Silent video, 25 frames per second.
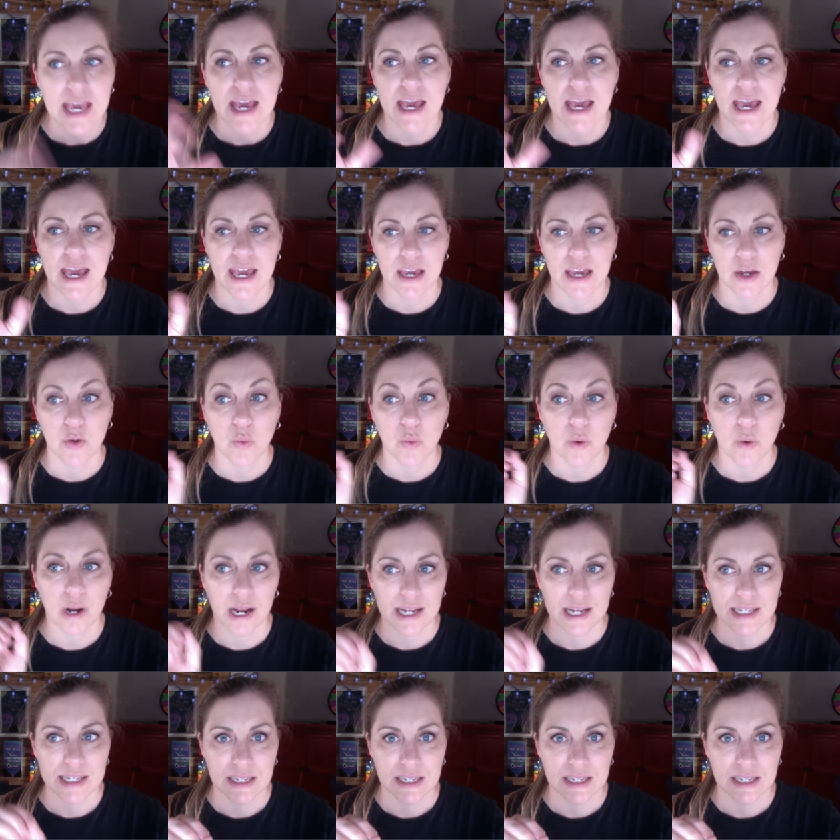and what
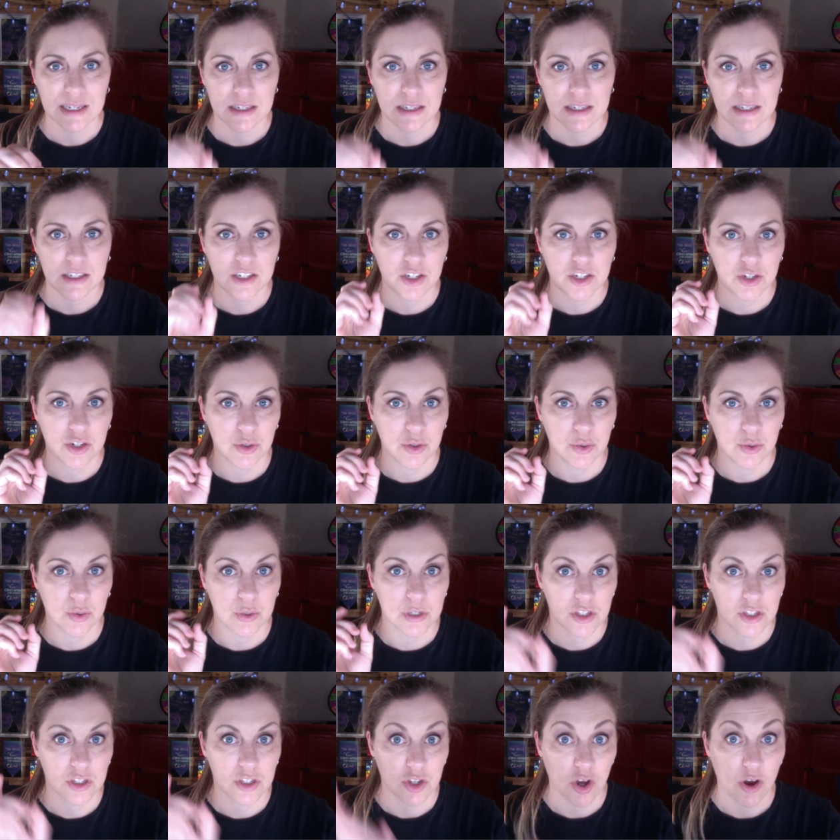I did
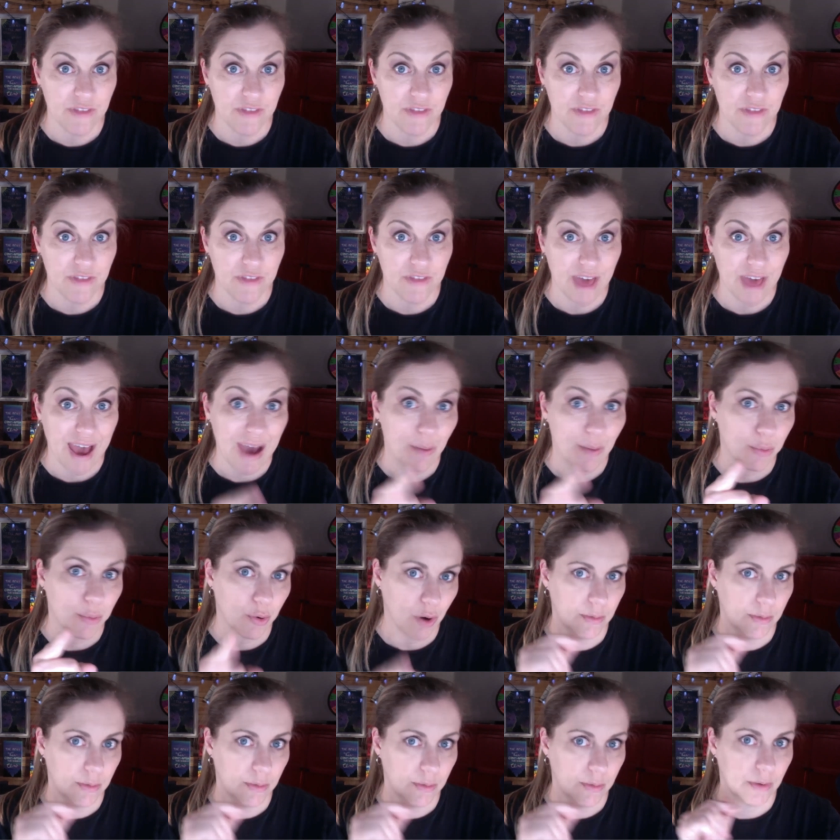to solve that
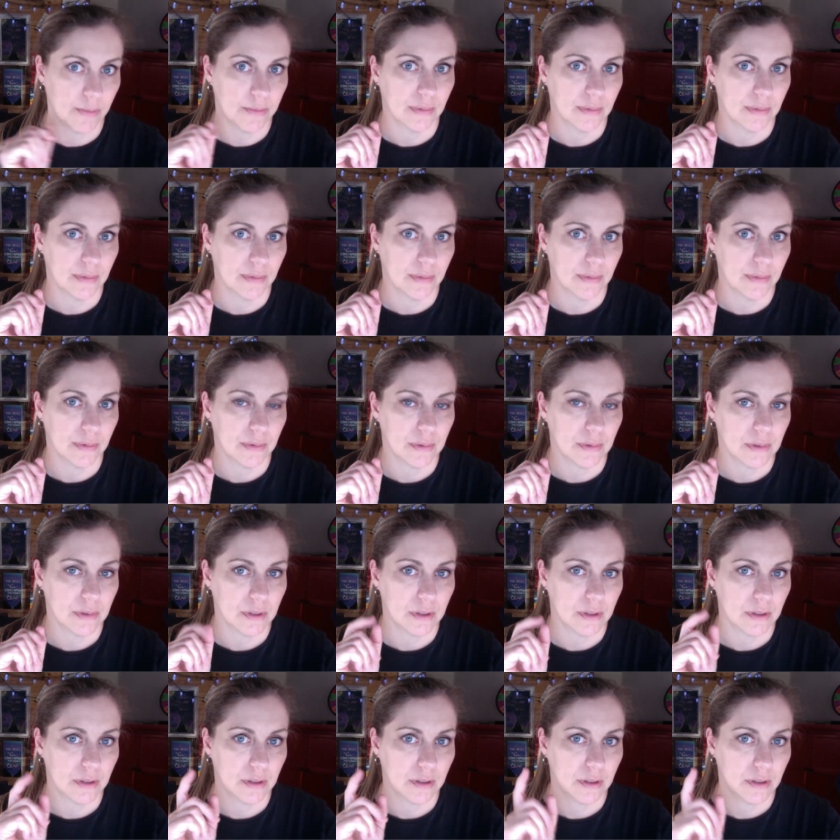problem.
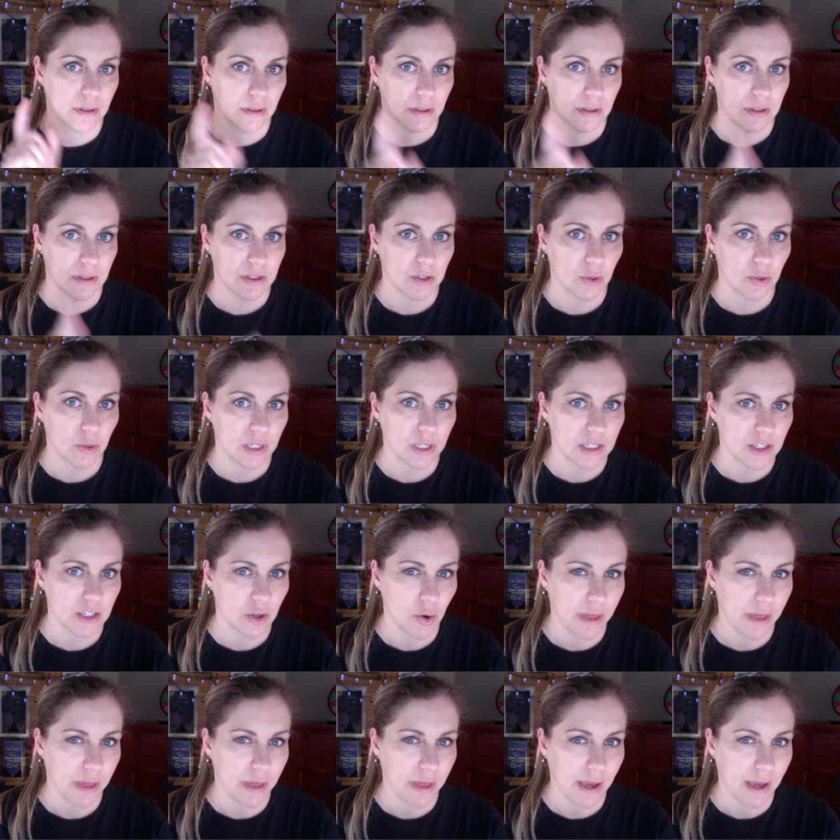So let's
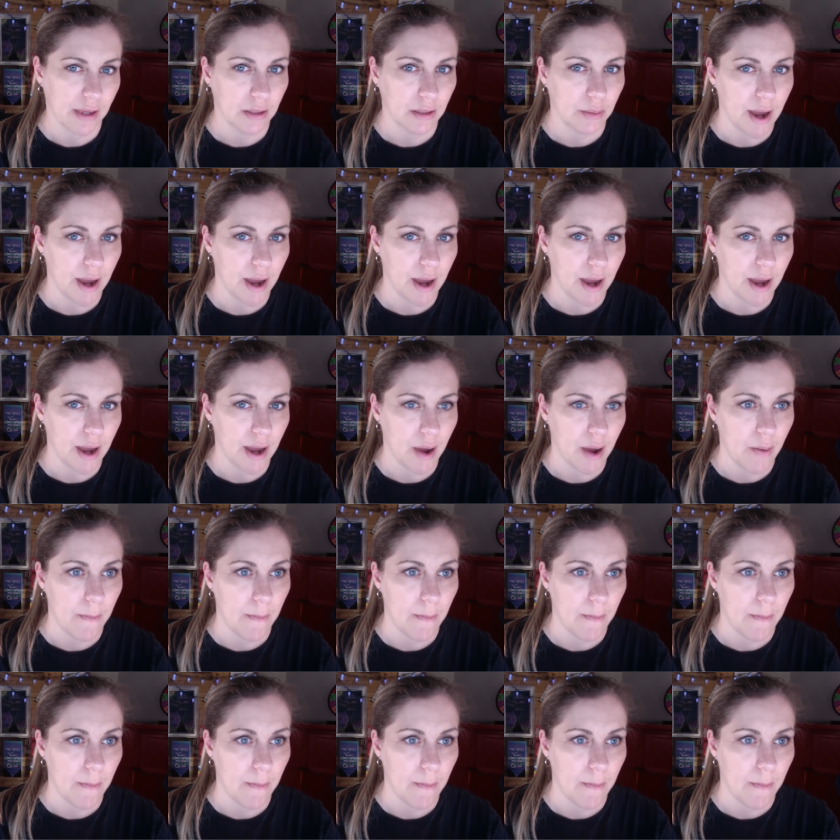go to that clip right now.